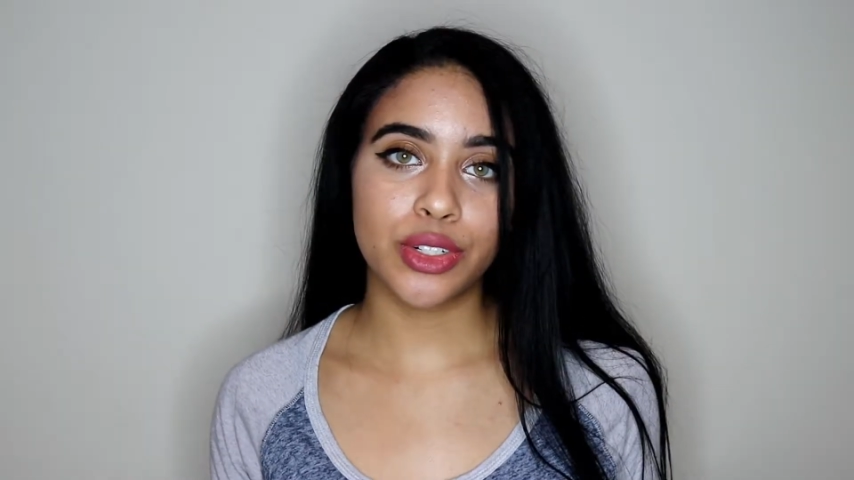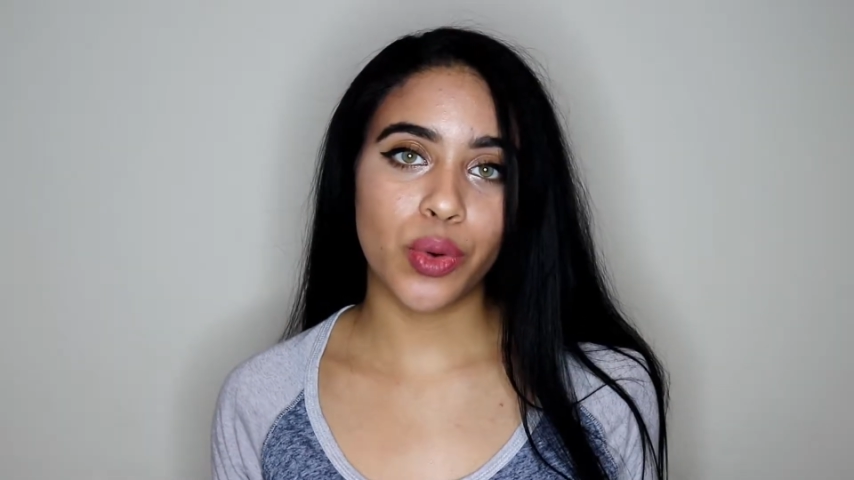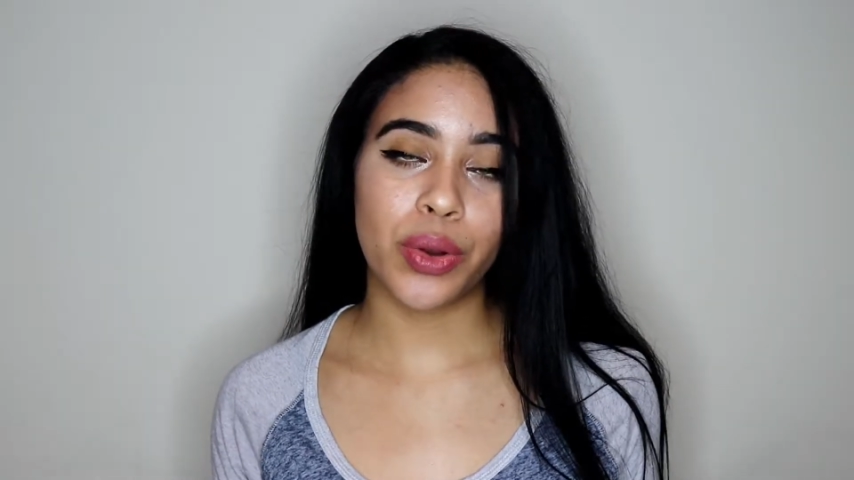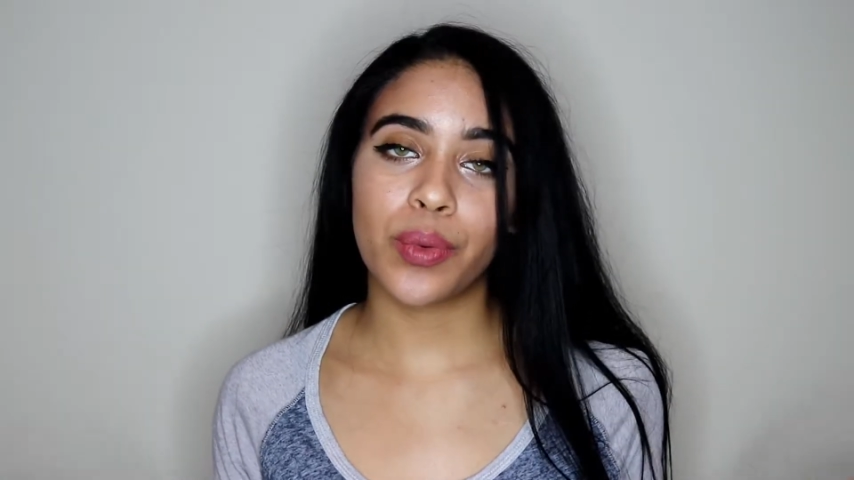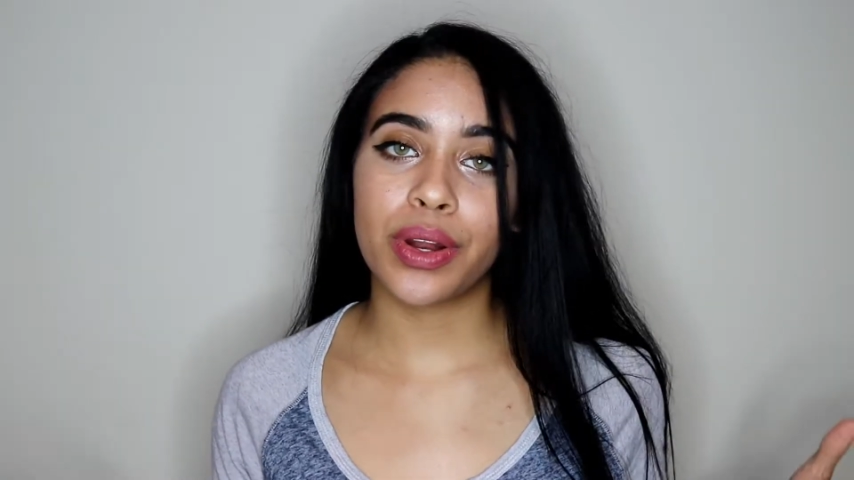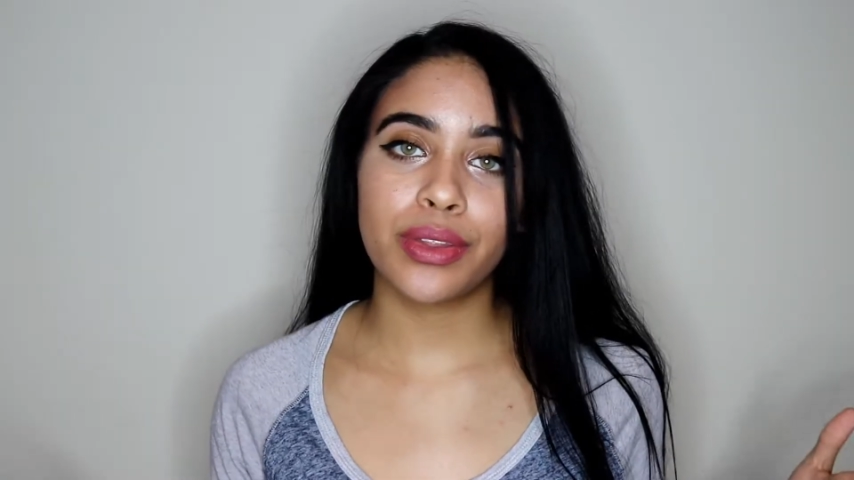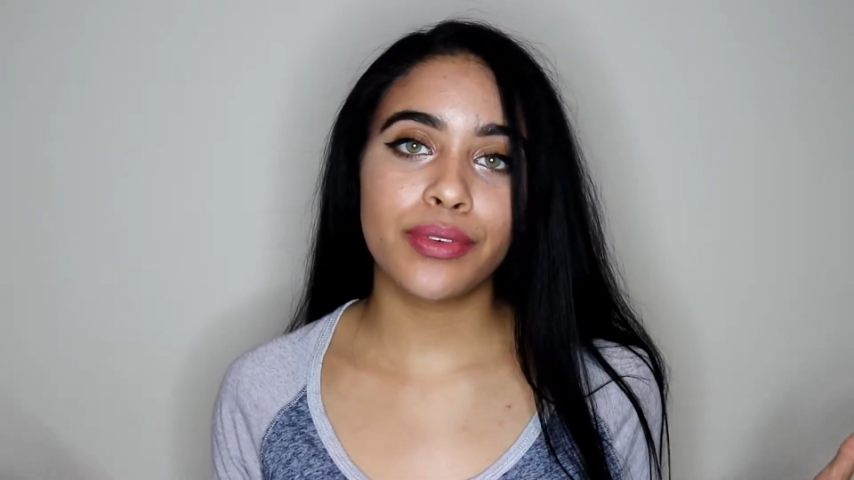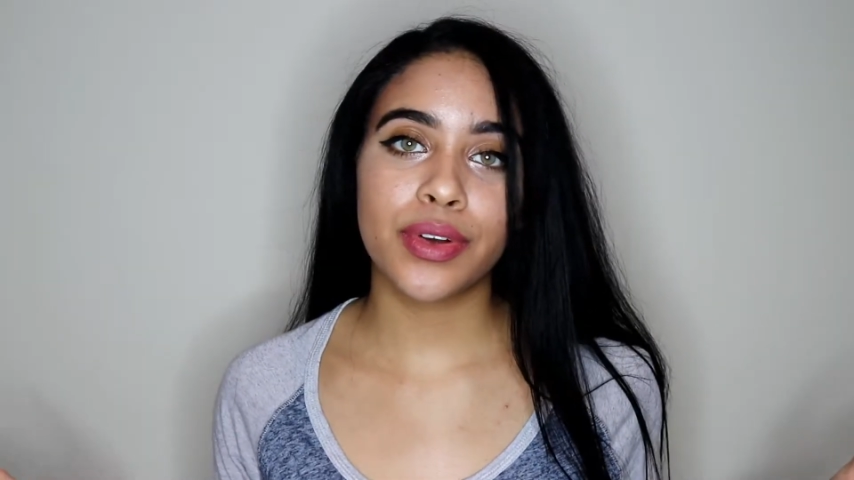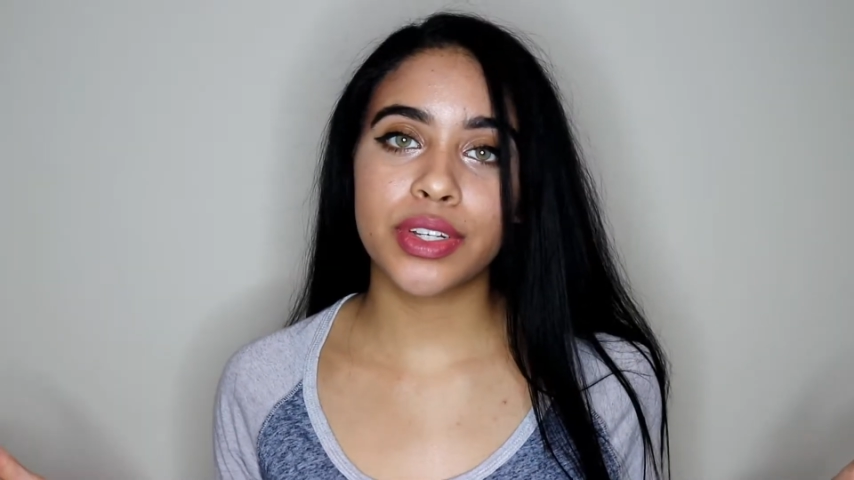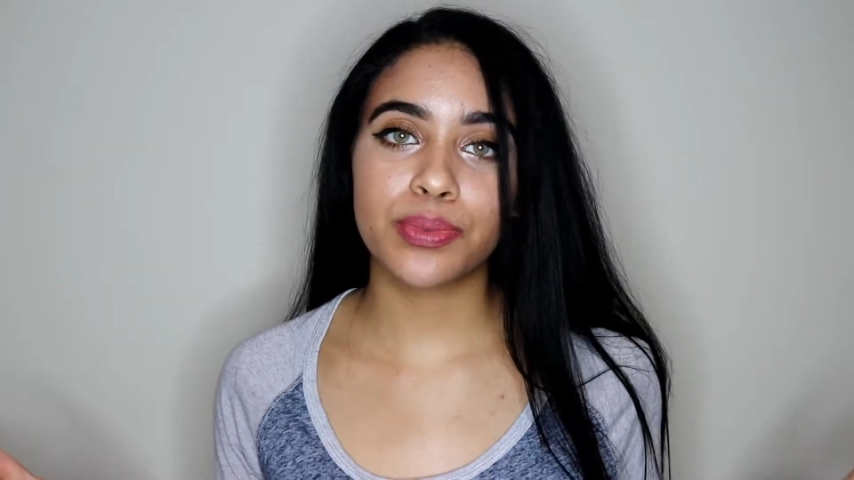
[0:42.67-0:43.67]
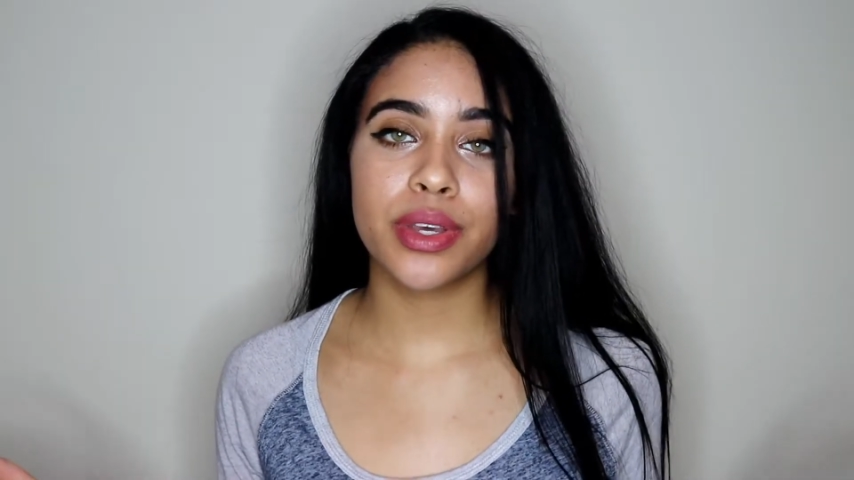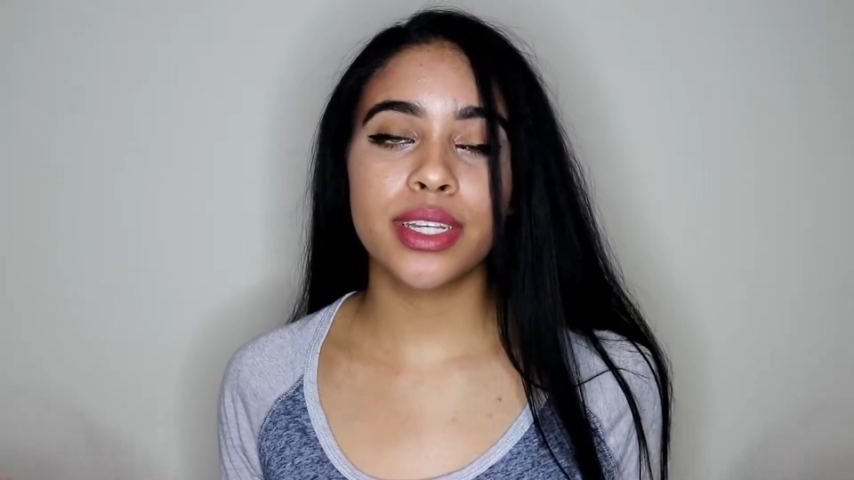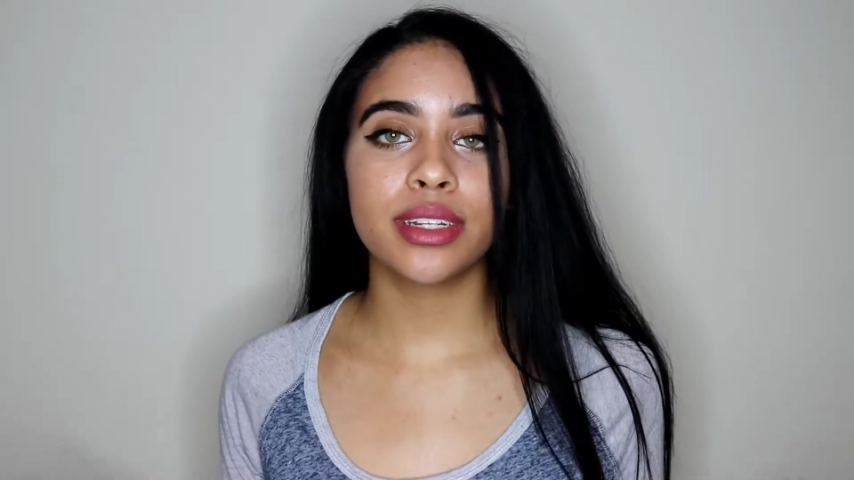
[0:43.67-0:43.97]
to join one in the first place,